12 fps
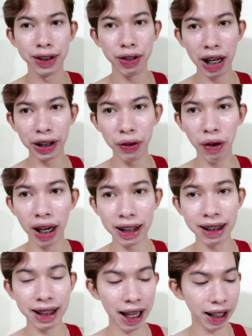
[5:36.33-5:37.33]
So eto yung
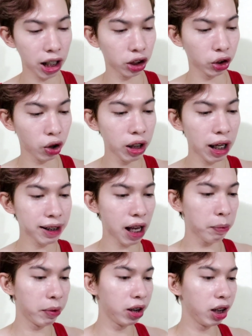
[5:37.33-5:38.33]
kanyang direction. Ang
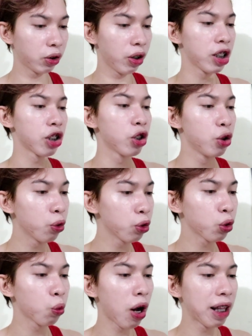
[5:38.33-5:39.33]
sabi dito is
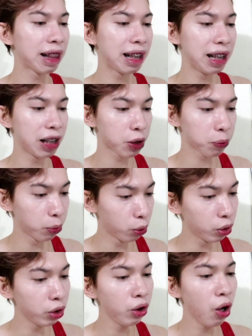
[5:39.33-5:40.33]
use 1
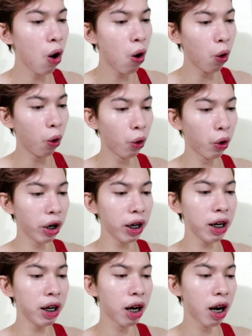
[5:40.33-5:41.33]
teaspoon
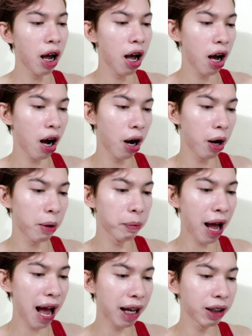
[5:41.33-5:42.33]
or
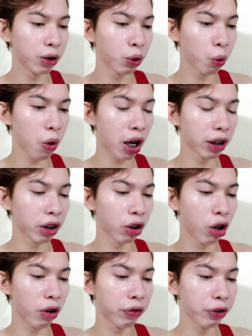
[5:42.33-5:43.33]
add to
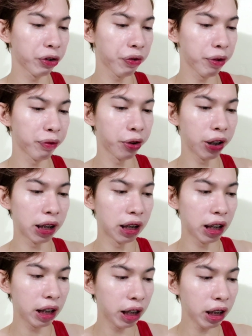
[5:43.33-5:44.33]
water of your favorite
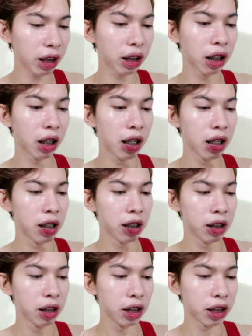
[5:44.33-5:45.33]
drink.
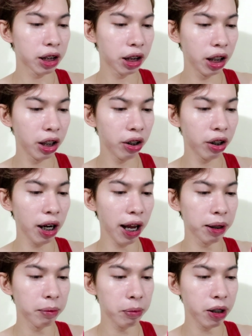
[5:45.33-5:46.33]
Stir
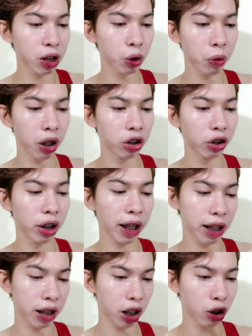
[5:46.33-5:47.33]
and mix well,
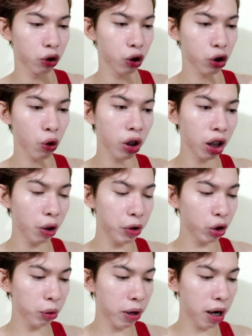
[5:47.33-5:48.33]
drink and enjoy. So ang
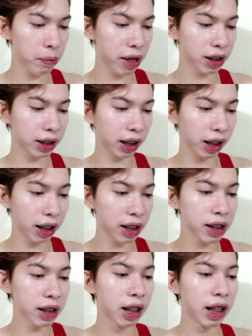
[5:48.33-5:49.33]
gagawin ko mga best
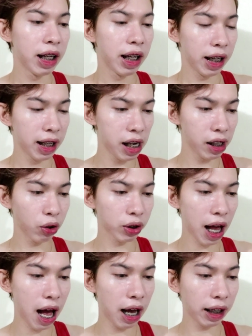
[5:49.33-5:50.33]
is ilagay ko
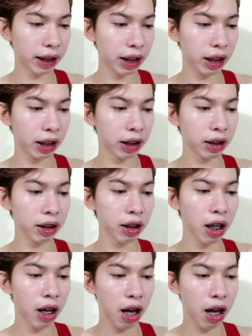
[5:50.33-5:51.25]
sa aking